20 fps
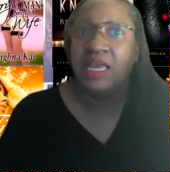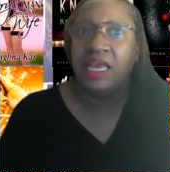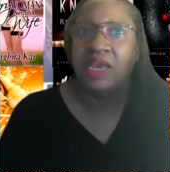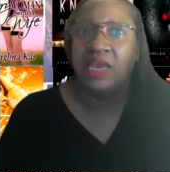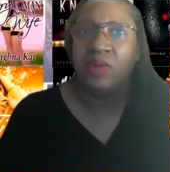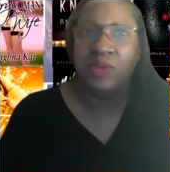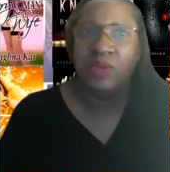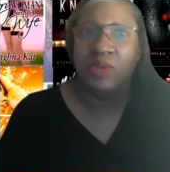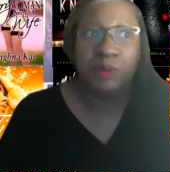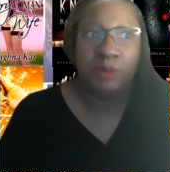
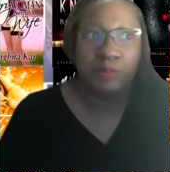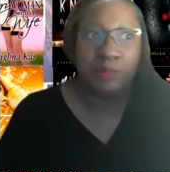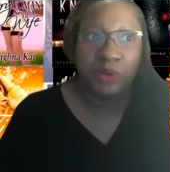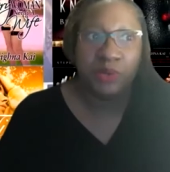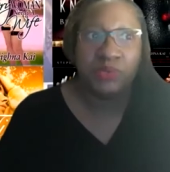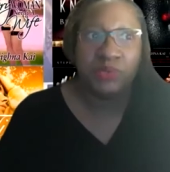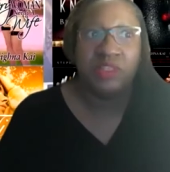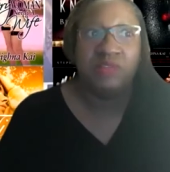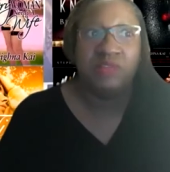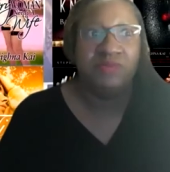And we
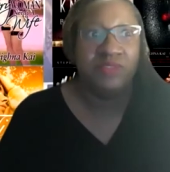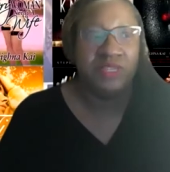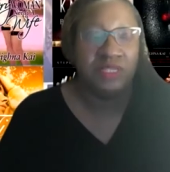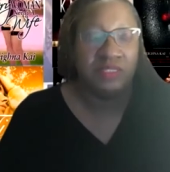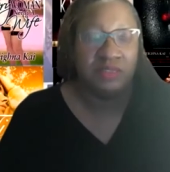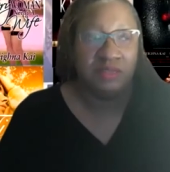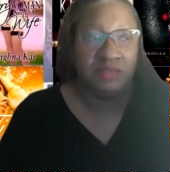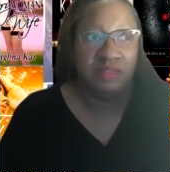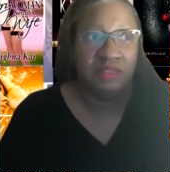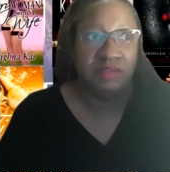promote the, vi
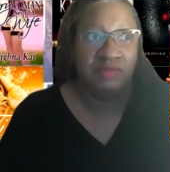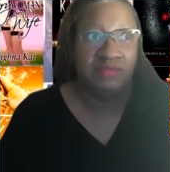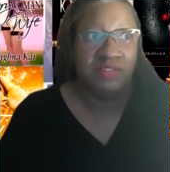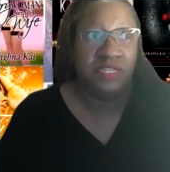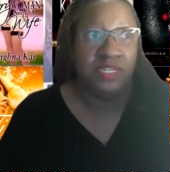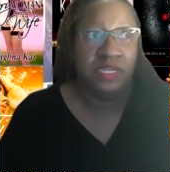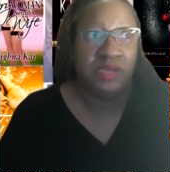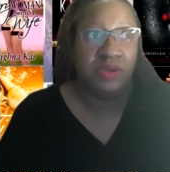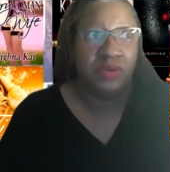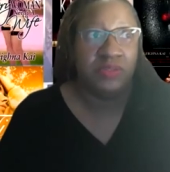the
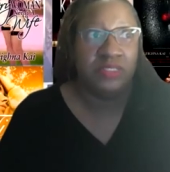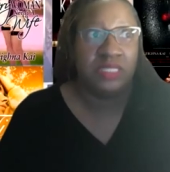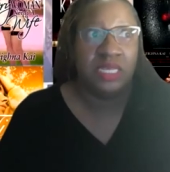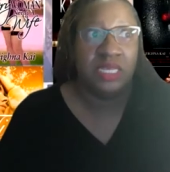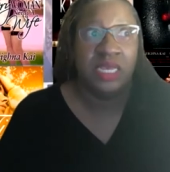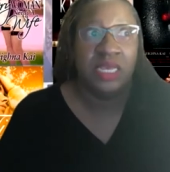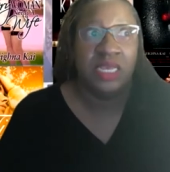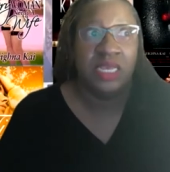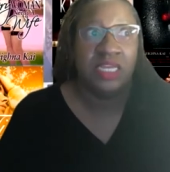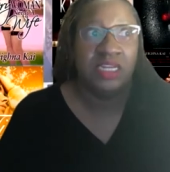videos
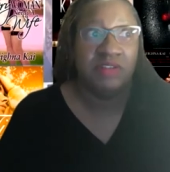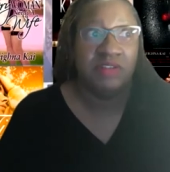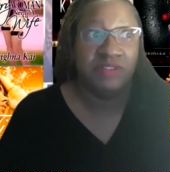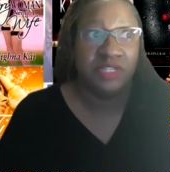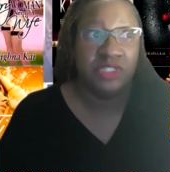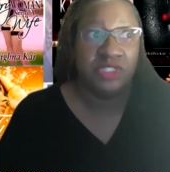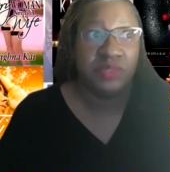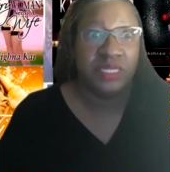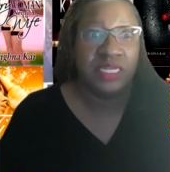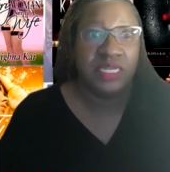
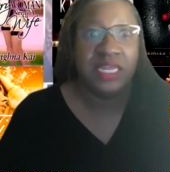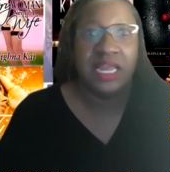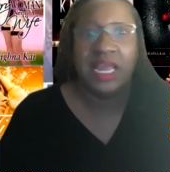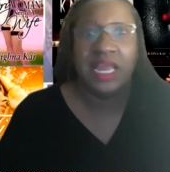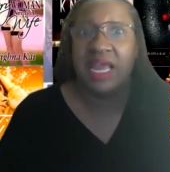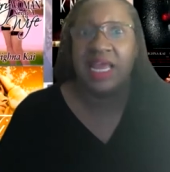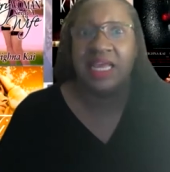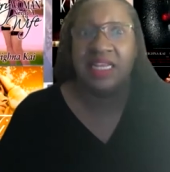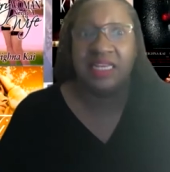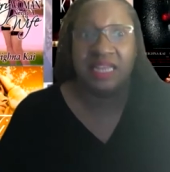individually
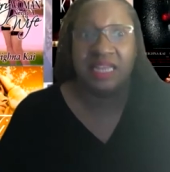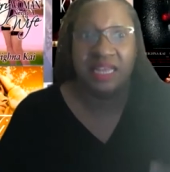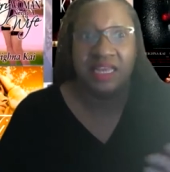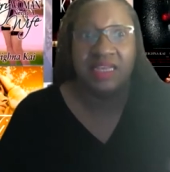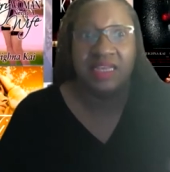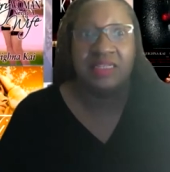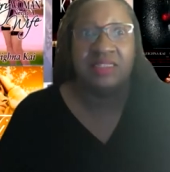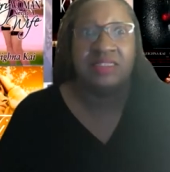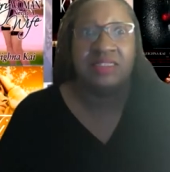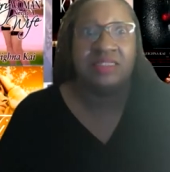and
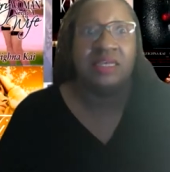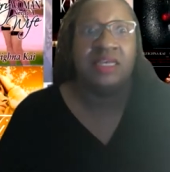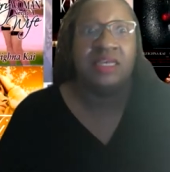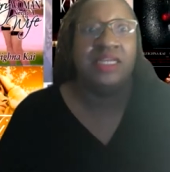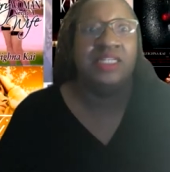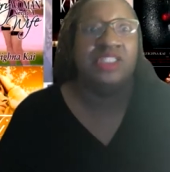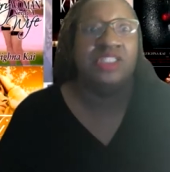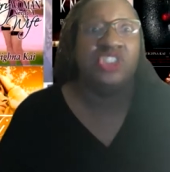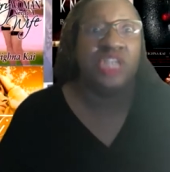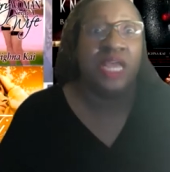as
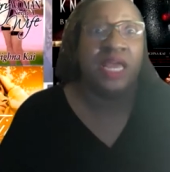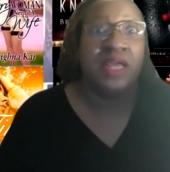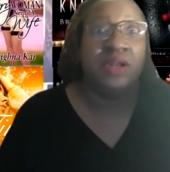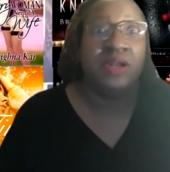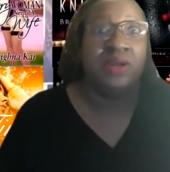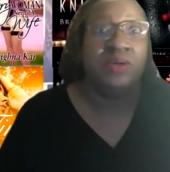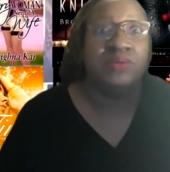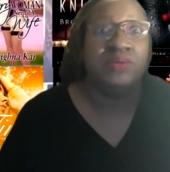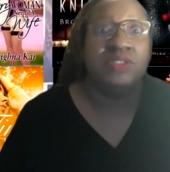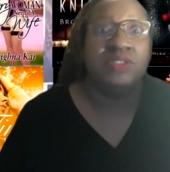a
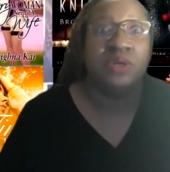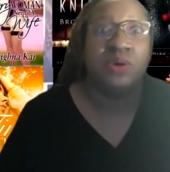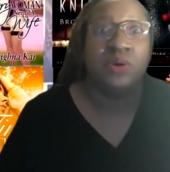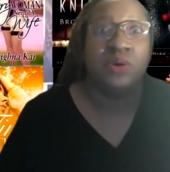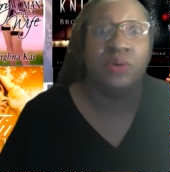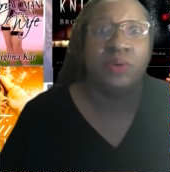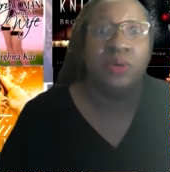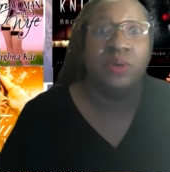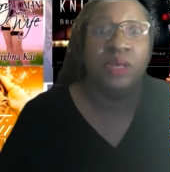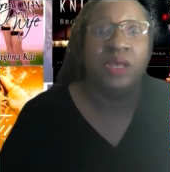channel.
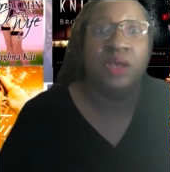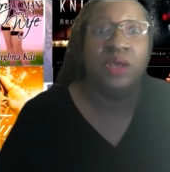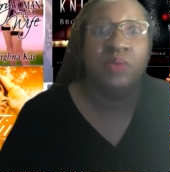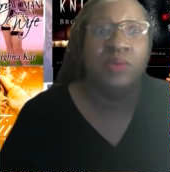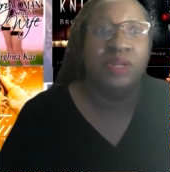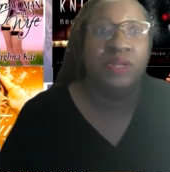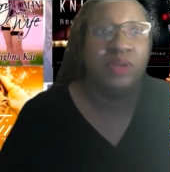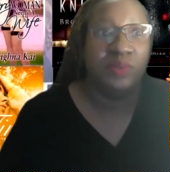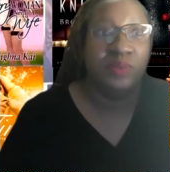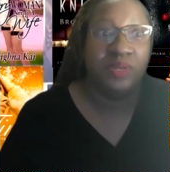So
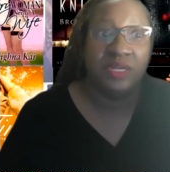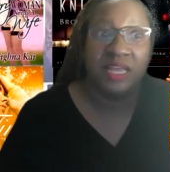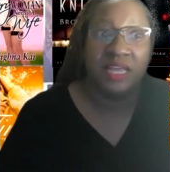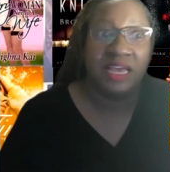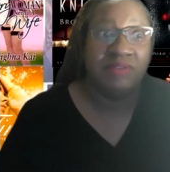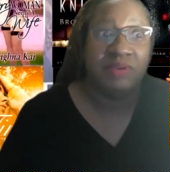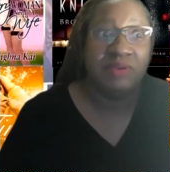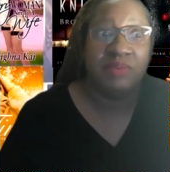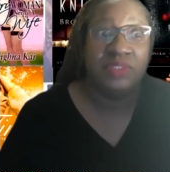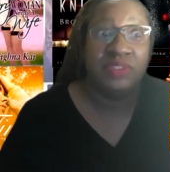when it went
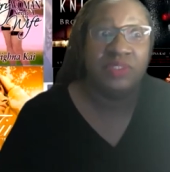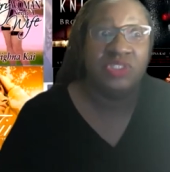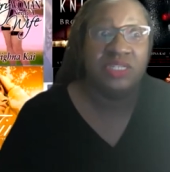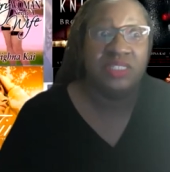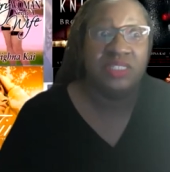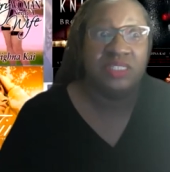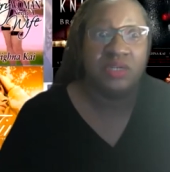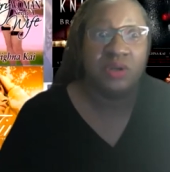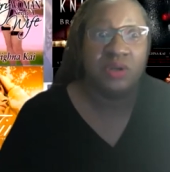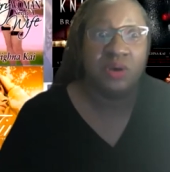live. It was
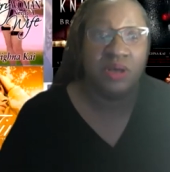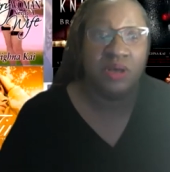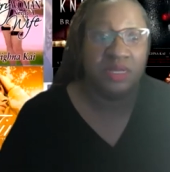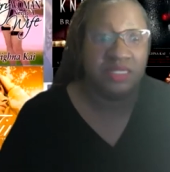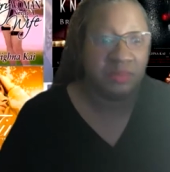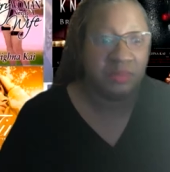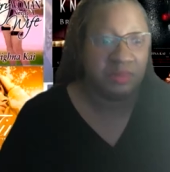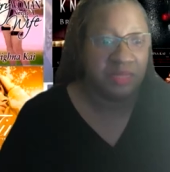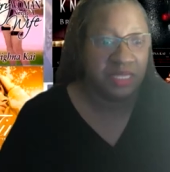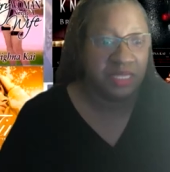just an
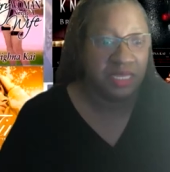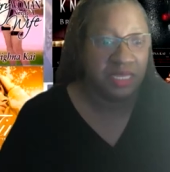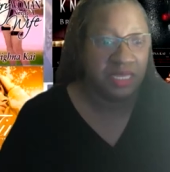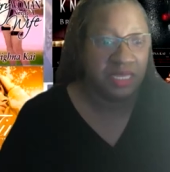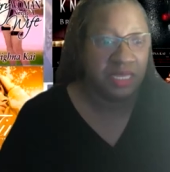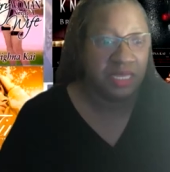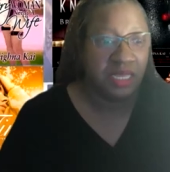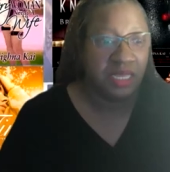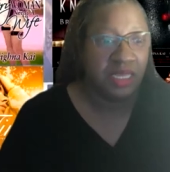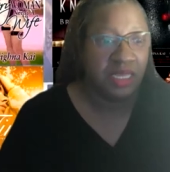awesome thing.
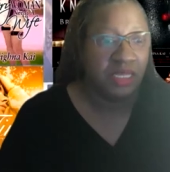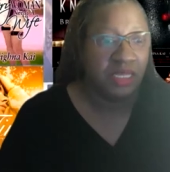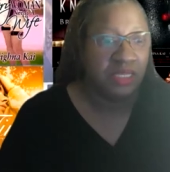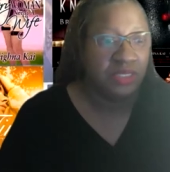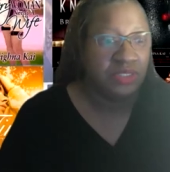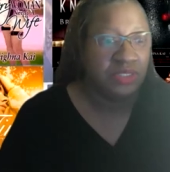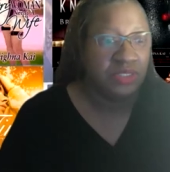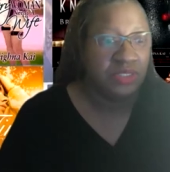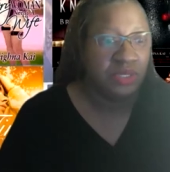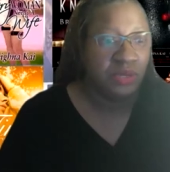
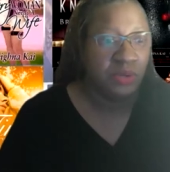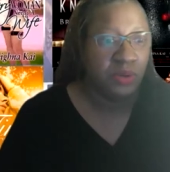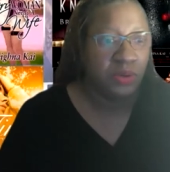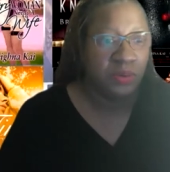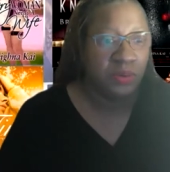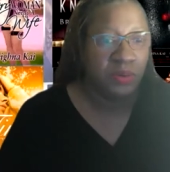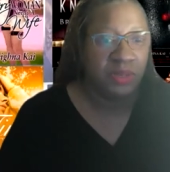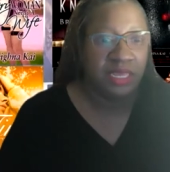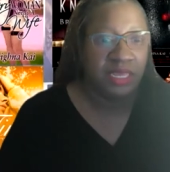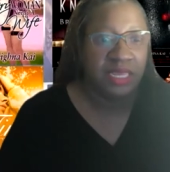
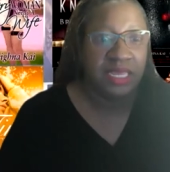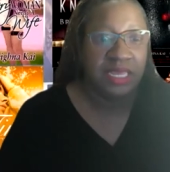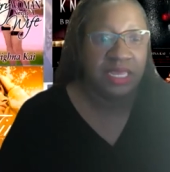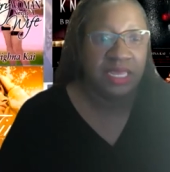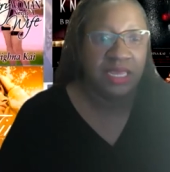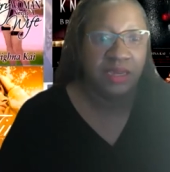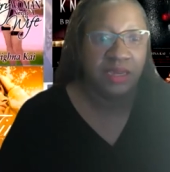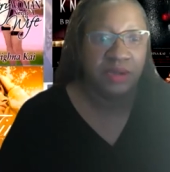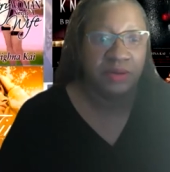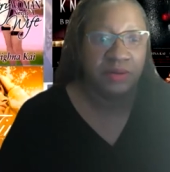So
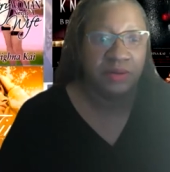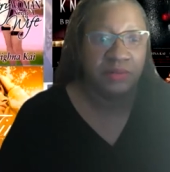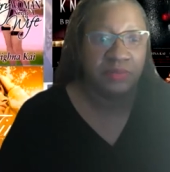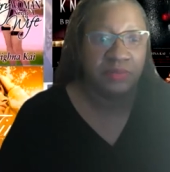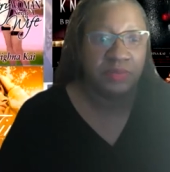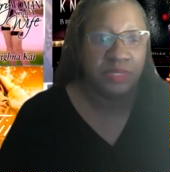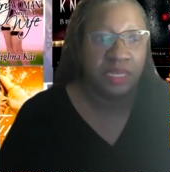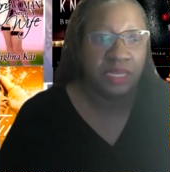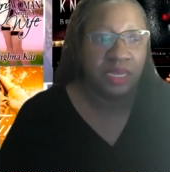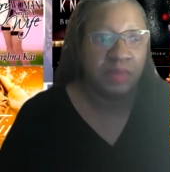here,
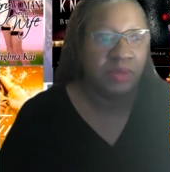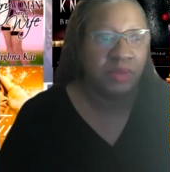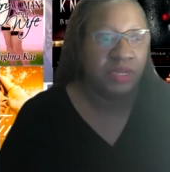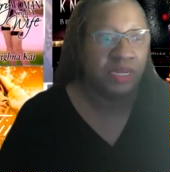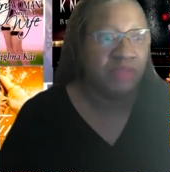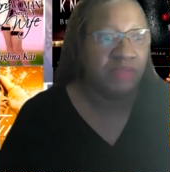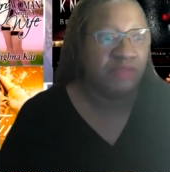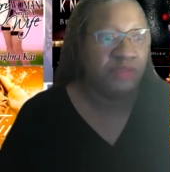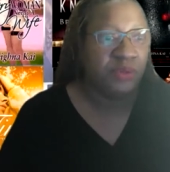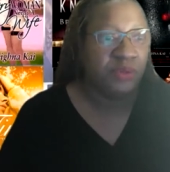I'm gonna,
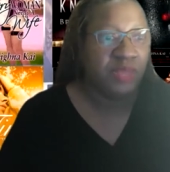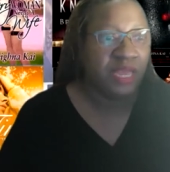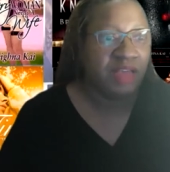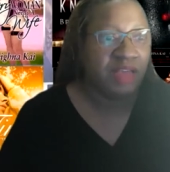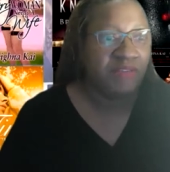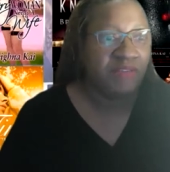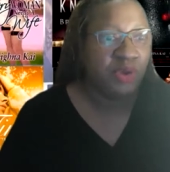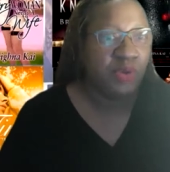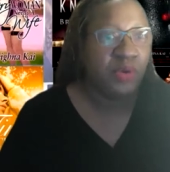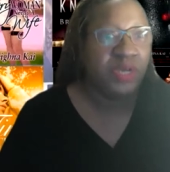if you
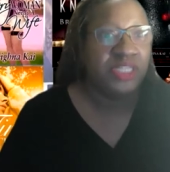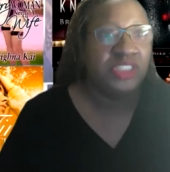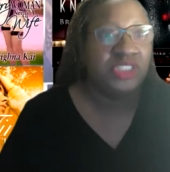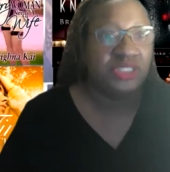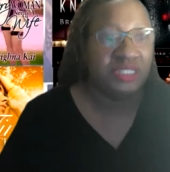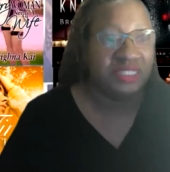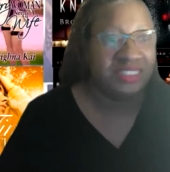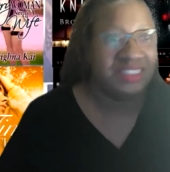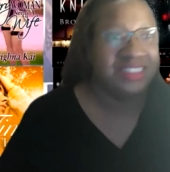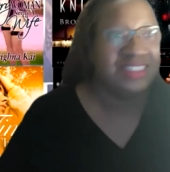have
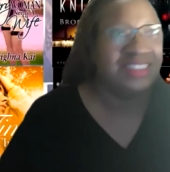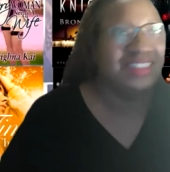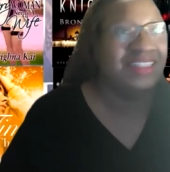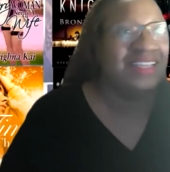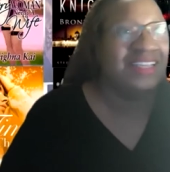questions,